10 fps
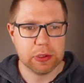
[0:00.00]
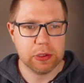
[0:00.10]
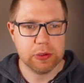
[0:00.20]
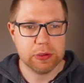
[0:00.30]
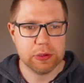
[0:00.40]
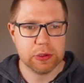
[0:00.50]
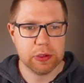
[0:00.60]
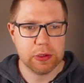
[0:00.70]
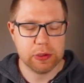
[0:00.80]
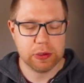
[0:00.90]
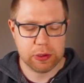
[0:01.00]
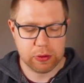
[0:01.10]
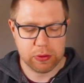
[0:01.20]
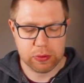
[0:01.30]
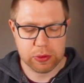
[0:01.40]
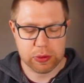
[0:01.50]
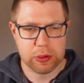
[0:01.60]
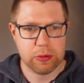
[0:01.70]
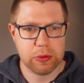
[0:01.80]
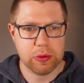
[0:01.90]
class, client equals
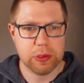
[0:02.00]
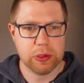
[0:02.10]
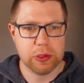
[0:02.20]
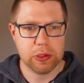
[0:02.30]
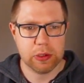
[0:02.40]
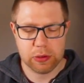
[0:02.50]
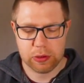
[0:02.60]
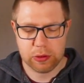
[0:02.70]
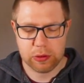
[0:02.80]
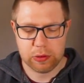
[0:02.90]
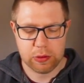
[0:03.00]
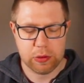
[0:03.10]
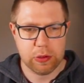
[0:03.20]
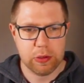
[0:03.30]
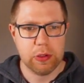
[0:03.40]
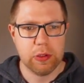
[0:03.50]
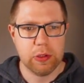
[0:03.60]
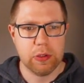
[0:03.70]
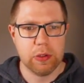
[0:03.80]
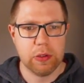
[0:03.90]
MQTT client.
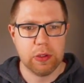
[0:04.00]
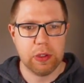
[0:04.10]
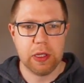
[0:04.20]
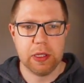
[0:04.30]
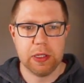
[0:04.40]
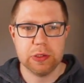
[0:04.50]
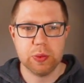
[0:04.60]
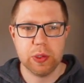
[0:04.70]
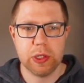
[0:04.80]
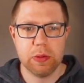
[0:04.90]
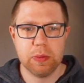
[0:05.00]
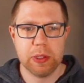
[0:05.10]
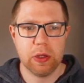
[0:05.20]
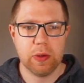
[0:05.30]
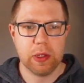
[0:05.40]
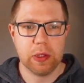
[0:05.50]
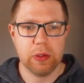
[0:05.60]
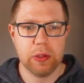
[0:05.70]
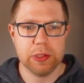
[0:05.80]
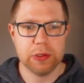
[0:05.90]
And we're going to be going
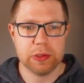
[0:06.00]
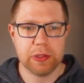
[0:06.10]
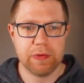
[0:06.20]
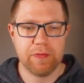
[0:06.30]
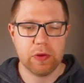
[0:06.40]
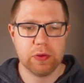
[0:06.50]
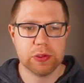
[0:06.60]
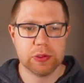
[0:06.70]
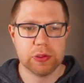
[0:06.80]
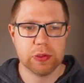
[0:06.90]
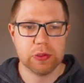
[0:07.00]
online, so I'm going to say false.